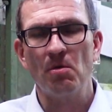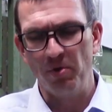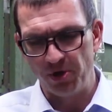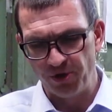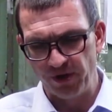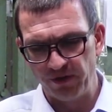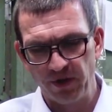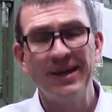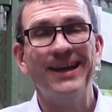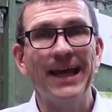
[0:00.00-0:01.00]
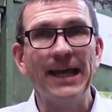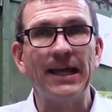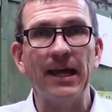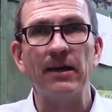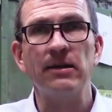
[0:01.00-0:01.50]
which is
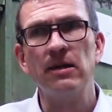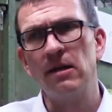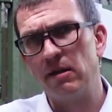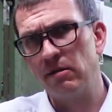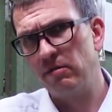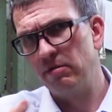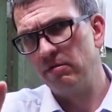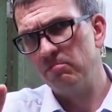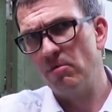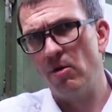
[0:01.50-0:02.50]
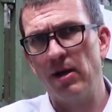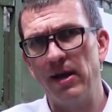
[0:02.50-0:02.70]
again more or